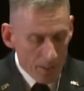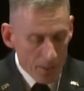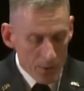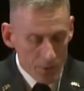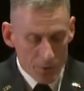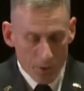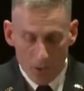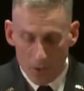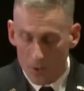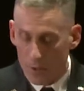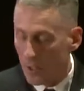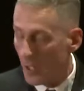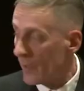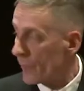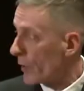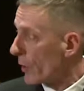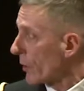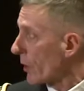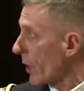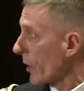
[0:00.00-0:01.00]
So if
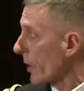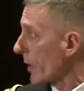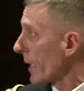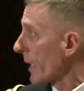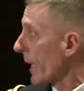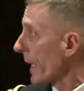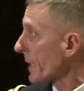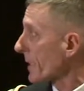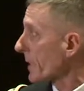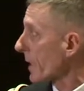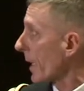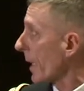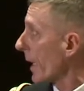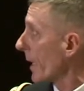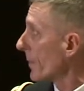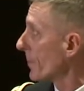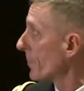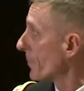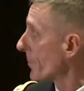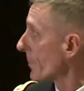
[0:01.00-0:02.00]
you go to the next
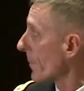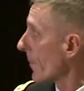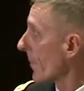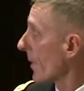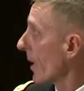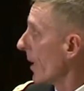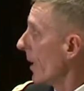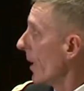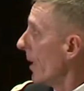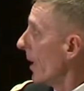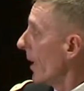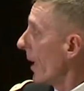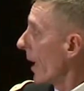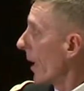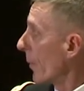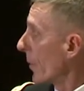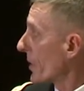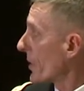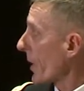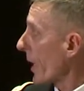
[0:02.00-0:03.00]
slide,
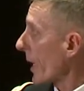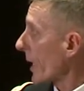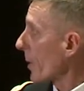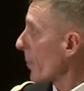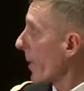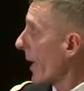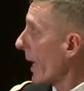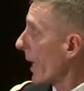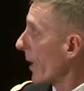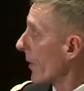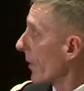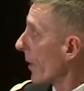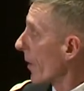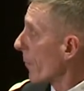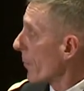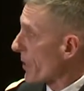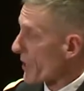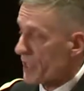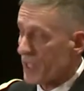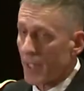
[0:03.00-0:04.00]
and we talk about
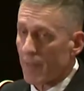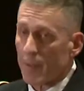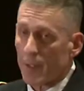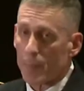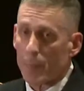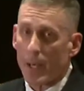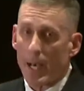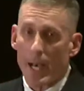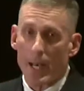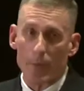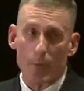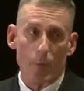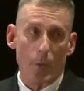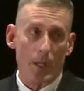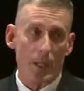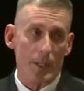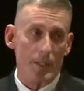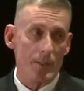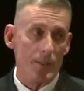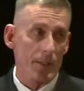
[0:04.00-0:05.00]
Pacific
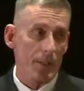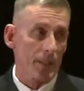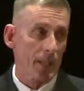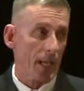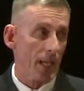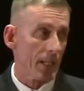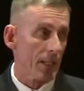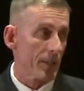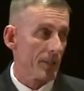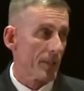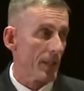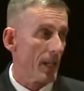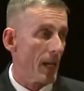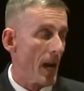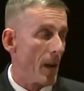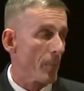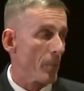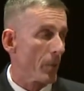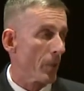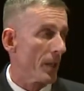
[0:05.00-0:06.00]
Pathways. That is the
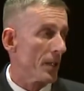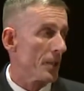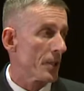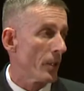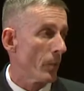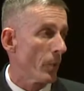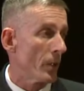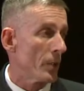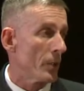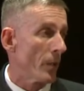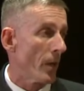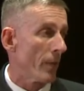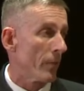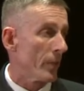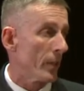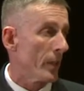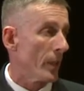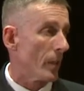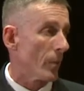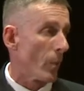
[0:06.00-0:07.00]
operation that we do
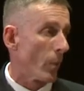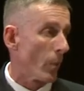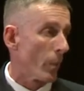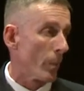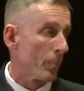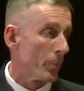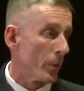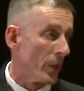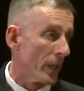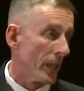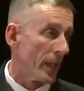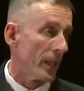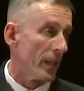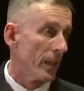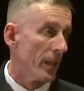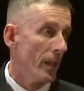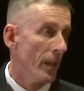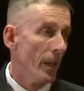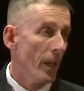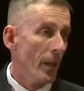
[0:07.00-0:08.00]
every year where we're putting
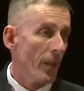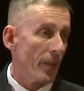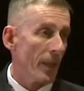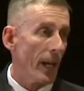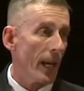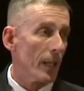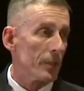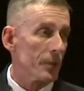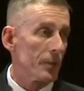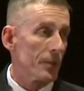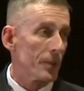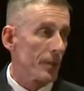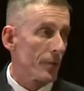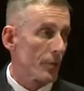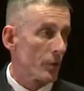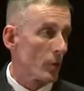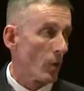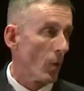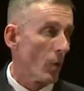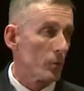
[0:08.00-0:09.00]
thousands of
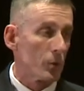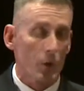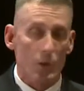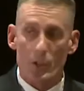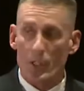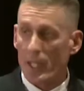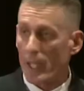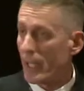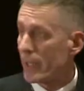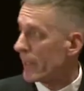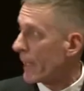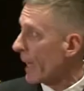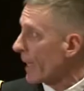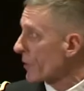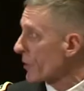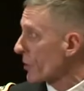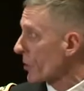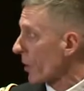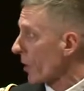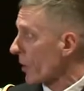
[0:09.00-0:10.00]
soldiers in that
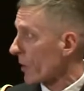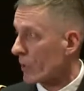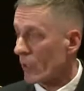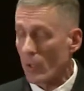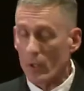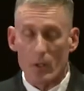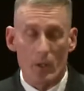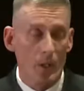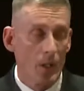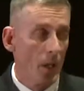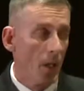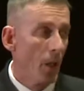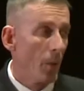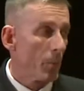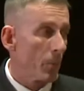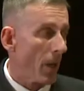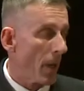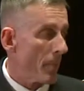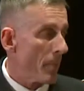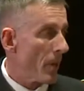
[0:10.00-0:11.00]
circle,
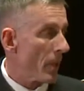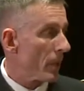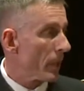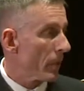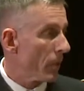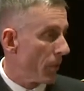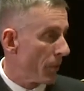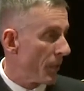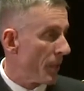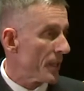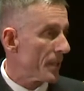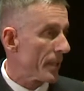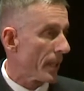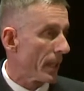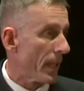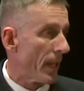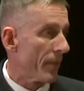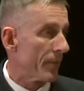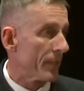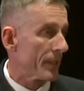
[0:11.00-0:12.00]
primarily with these
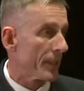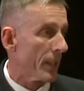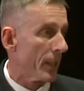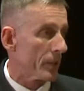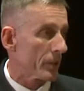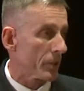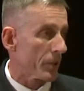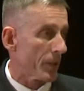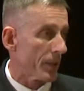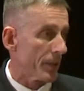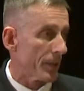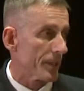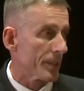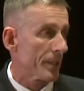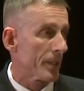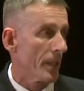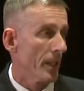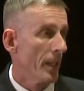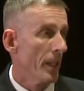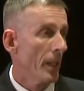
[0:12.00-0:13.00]
11
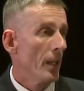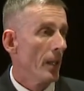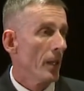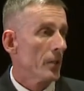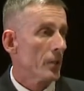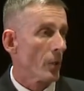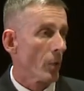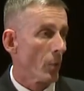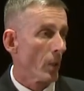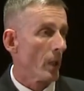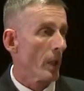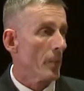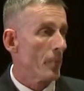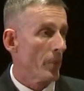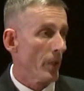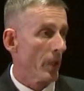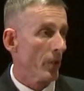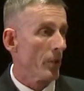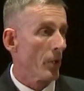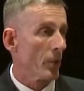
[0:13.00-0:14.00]
countries, to really
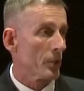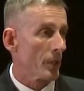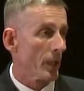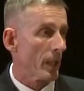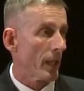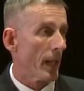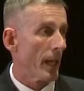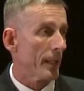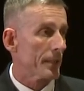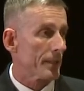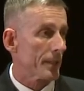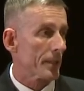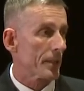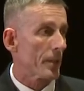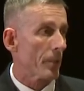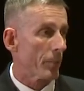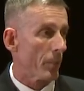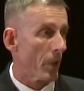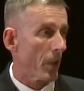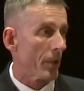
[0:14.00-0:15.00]
build those alliances
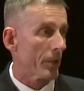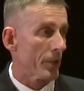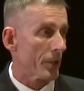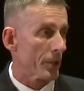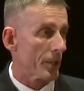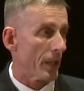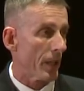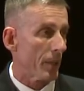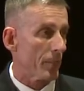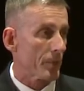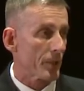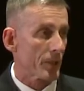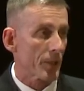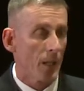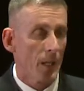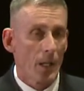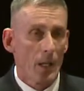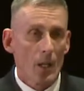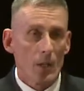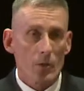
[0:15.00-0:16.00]
and partnerships.
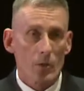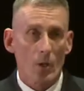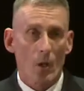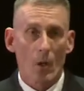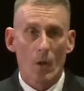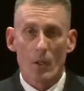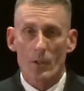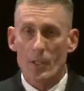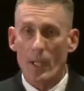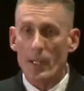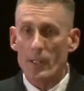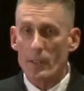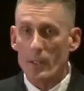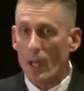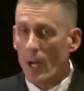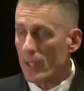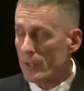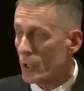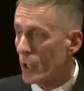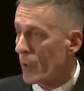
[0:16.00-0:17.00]
So, as I
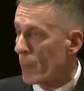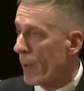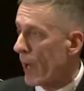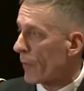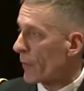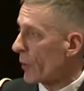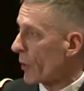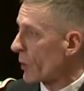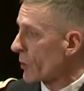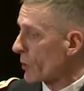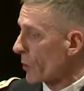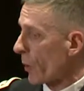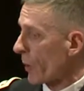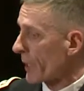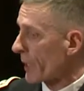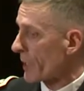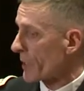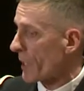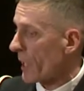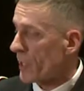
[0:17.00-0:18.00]
talked to you about those
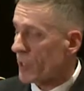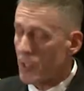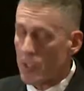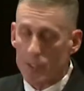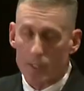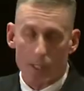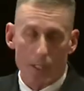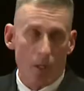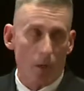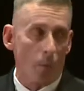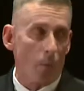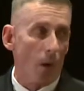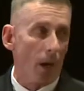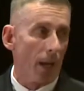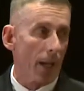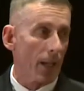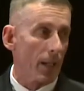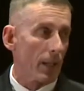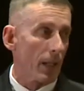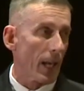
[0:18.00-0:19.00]
organizations in
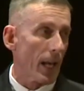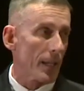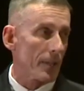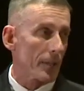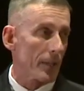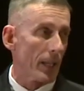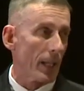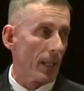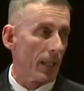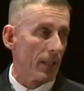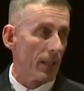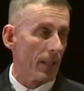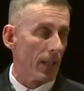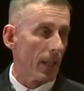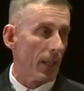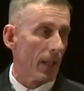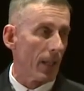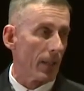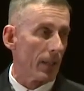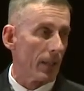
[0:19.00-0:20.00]
Hawaii, Alaska, and,
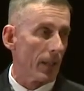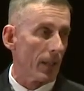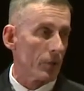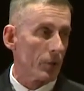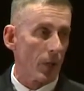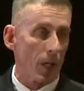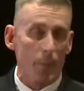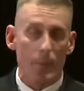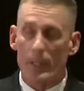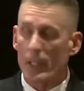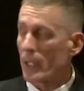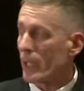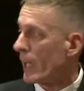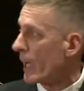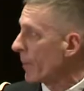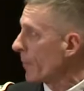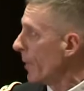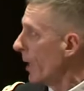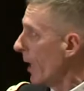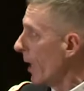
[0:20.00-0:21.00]
and uh,
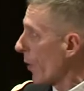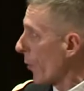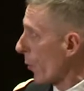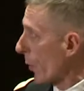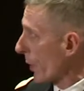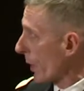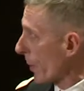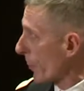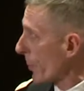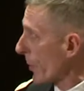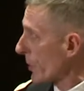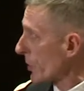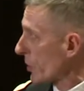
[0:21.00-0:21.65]
JBLM, we're going to put